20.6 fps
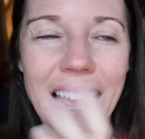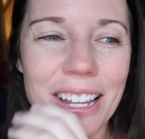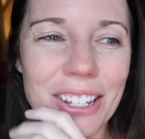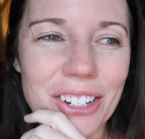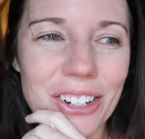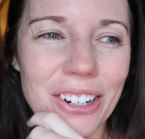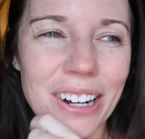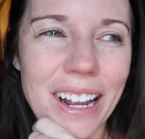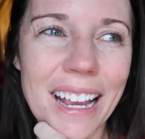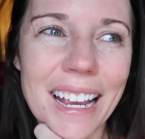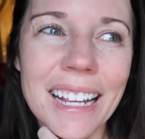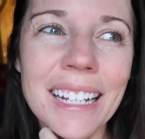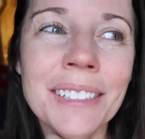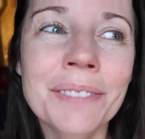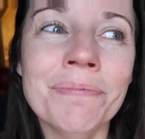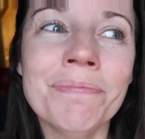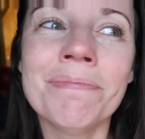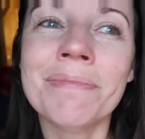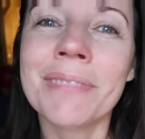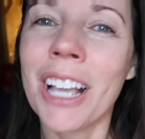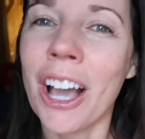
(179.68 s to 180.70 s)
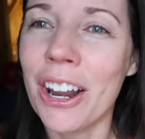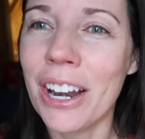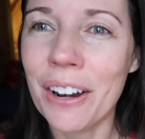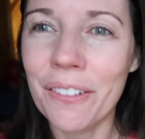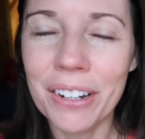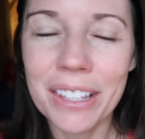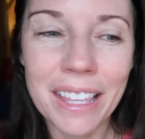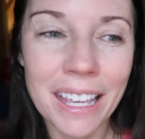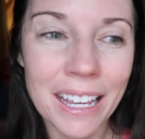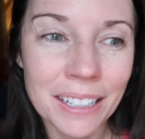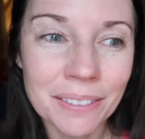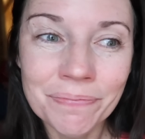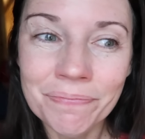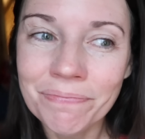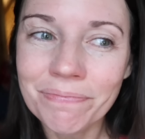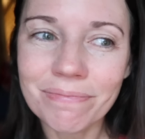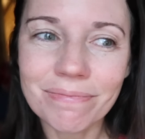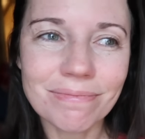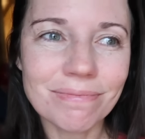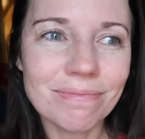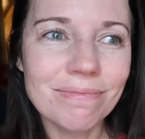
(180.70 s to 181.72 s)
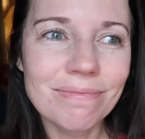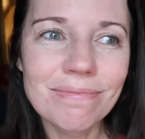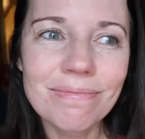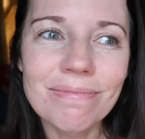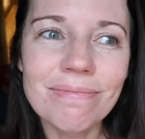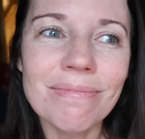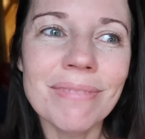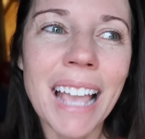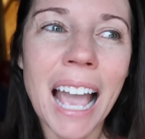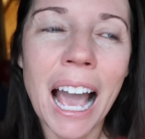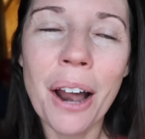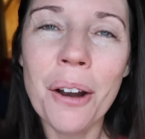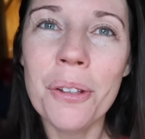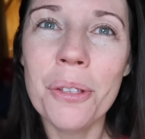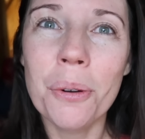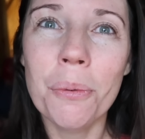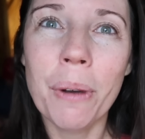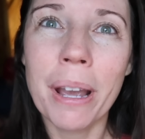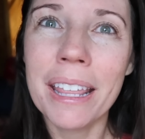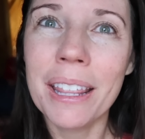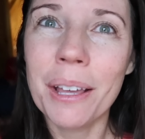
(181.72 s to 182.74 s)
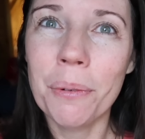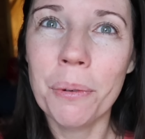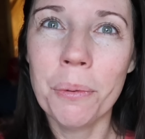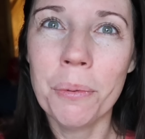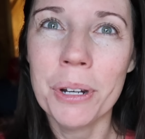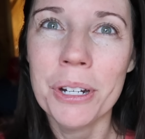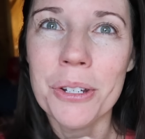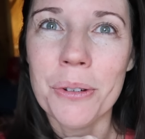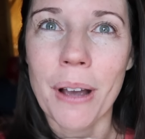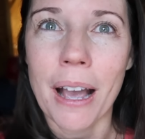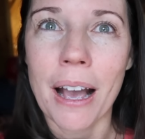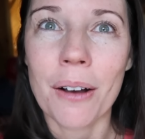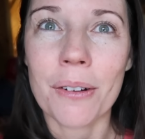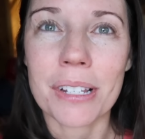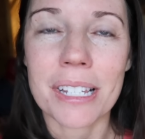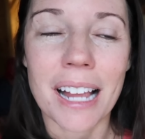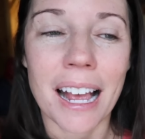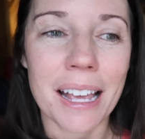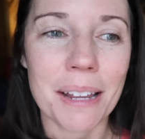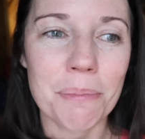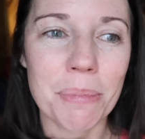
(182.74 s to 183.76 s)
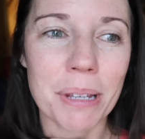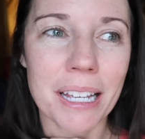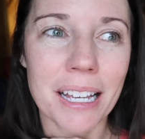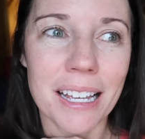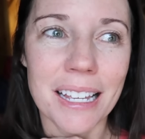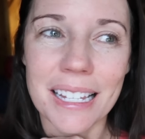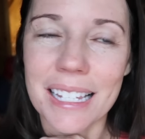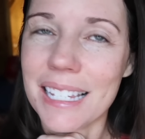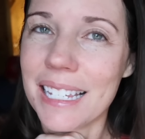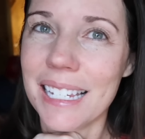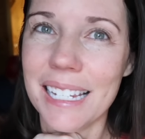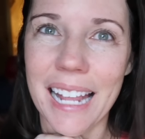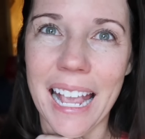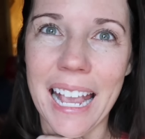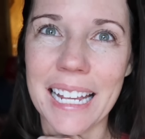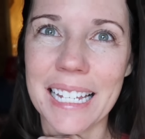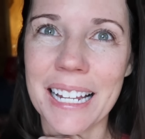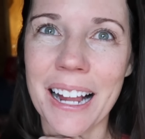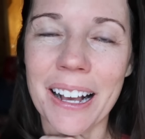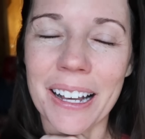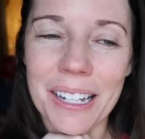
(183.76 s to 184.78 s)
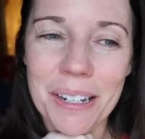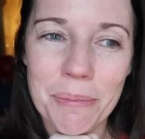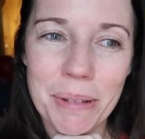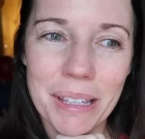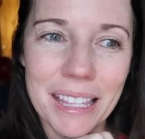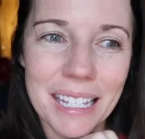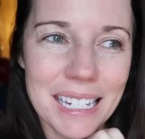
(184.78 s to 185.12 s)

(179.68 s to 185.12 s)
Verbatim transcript: yesterday. Got everything out of the way that we want to do outside because today's not going to be